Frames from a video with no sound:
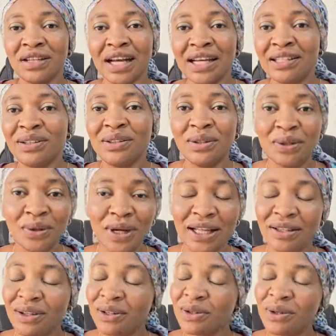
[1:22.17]
I don't
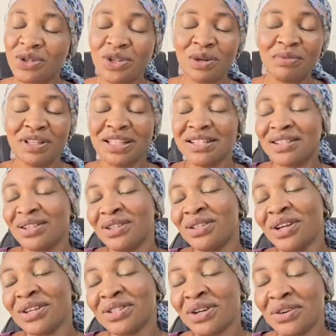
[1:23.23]
know, something is not
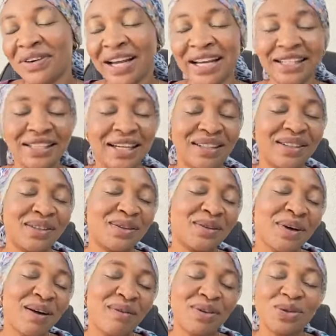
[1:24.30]
just all right. I don't
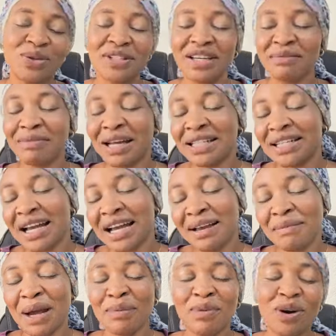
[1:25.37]
know, I want to take my
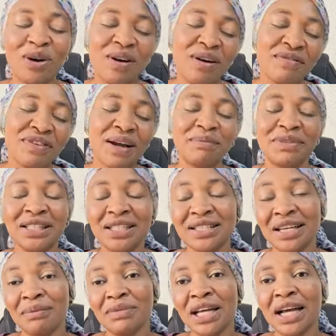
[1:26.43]
time, I'm off, I'm
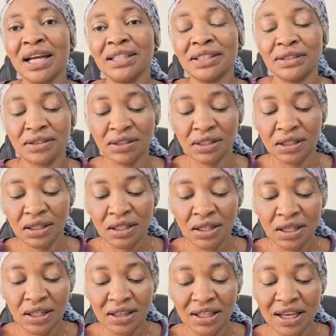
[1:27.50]
this and that.
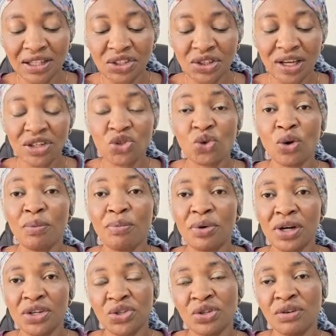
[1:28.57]
They are trying to
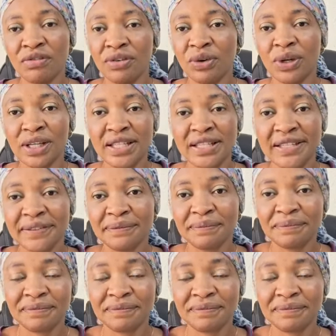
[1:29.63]
oppress your voice.